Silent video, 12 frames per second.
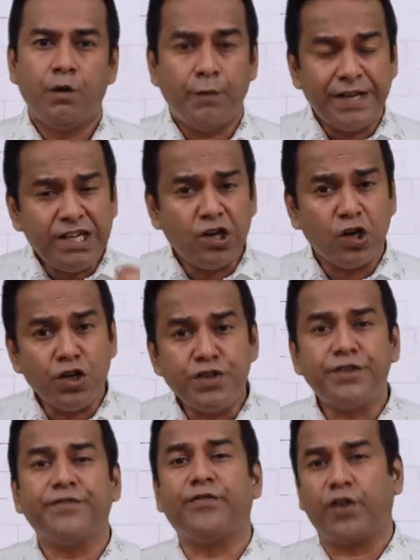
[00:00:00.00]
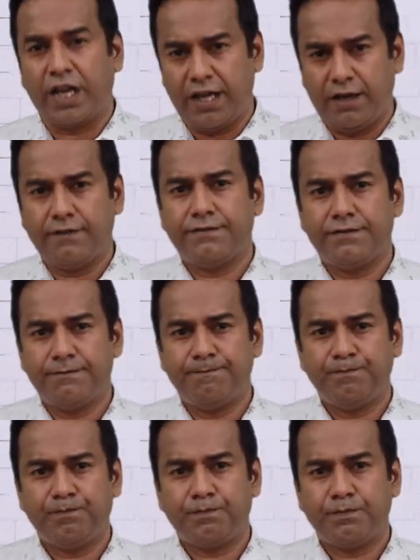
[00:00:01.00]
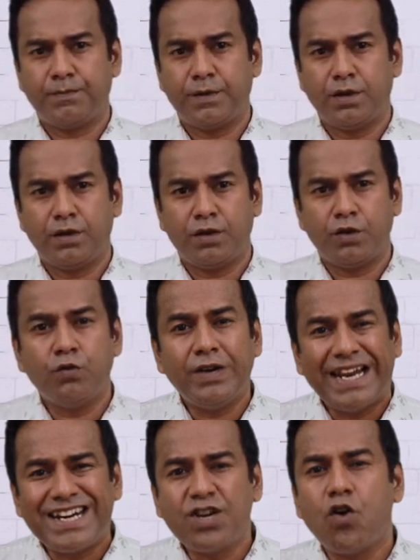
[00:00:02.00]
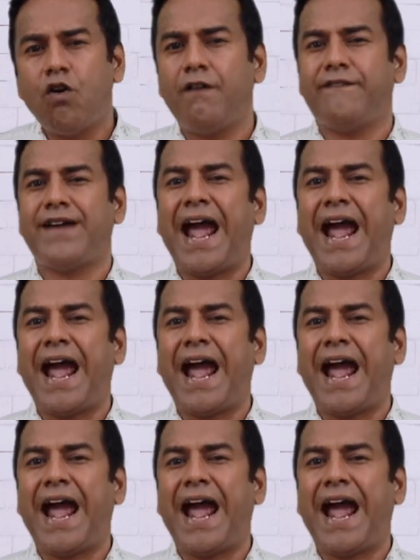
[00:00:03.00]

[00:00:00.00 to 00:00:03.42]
When you learn to forgive, you let go of